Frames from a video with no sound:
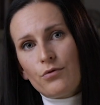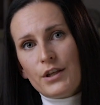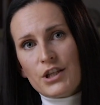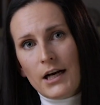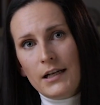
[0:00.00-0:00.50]
to
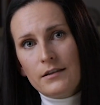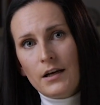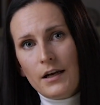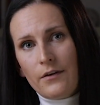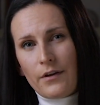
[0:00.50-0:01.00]
the child
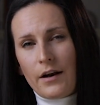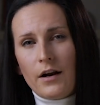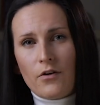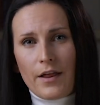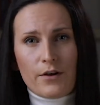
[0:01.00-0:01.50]

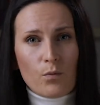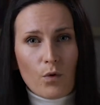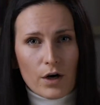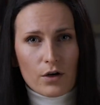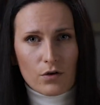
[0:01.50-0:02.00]
rather
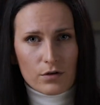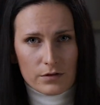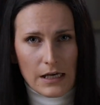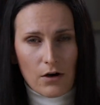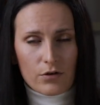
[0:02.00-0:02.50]
work
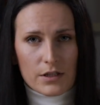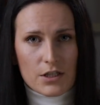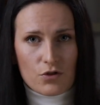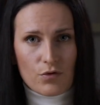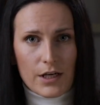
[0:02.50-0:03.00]
on the
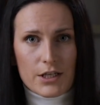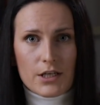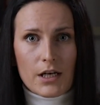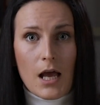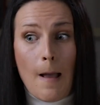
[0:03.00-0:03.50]

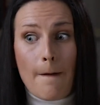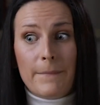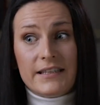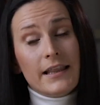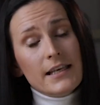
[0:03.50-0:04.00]
situation.
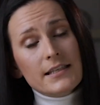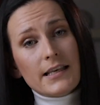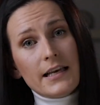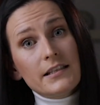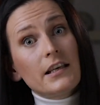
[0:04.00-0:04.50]
But in this
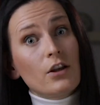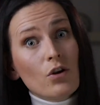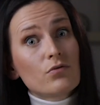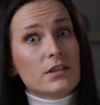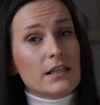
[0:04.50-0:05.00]
case, he
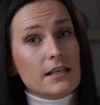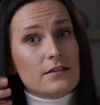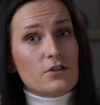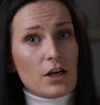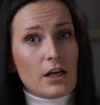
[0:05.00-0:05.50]
knows that he
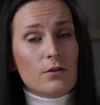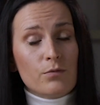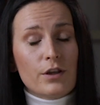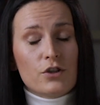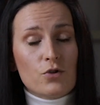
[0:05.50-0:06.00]
struggled
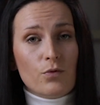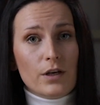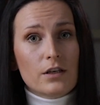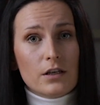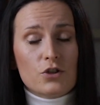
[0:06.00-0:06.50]
with
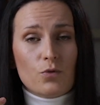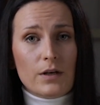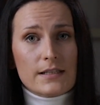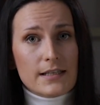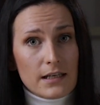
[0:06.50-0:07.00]

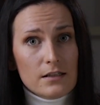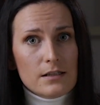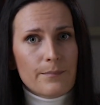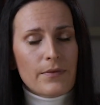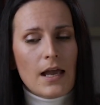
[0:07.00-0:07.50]
chewing
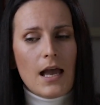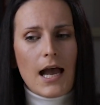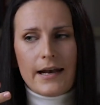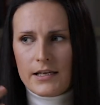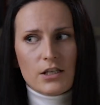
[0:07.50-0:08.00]
skills.
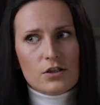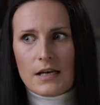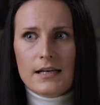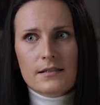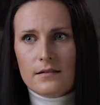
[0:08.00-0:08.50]
And I just
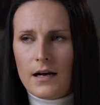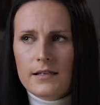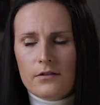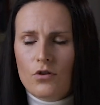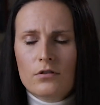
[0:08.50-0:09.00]

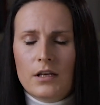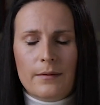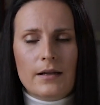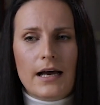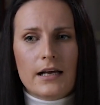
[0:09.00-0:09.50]
told
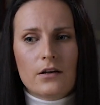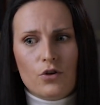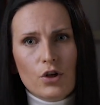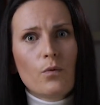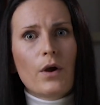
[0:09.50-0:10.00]
him, like,
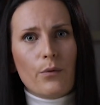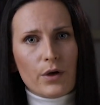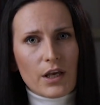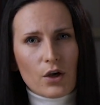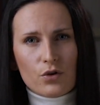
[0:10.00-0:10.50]
we are
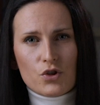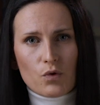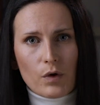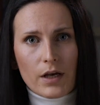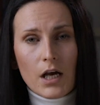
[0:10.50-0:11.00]
working on
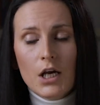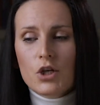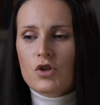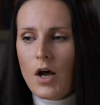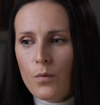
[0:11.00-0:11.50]
chewing.
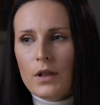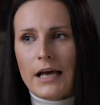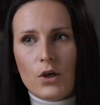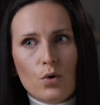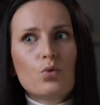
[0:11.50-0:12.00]
So I would
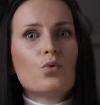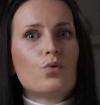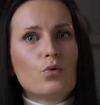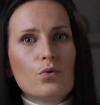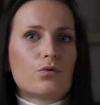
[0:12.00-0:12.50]
like you to
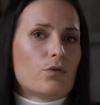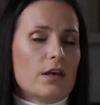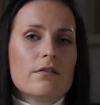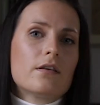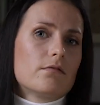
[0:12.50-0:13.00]

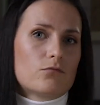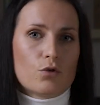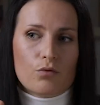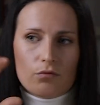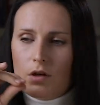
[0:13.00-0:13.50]

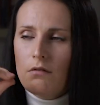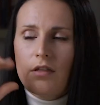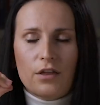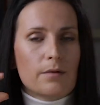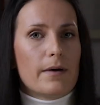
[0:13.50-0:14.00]
give
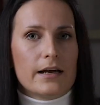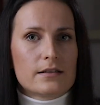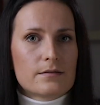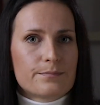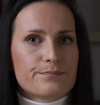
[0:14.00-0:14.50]
3
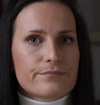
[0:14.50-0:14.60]
bites.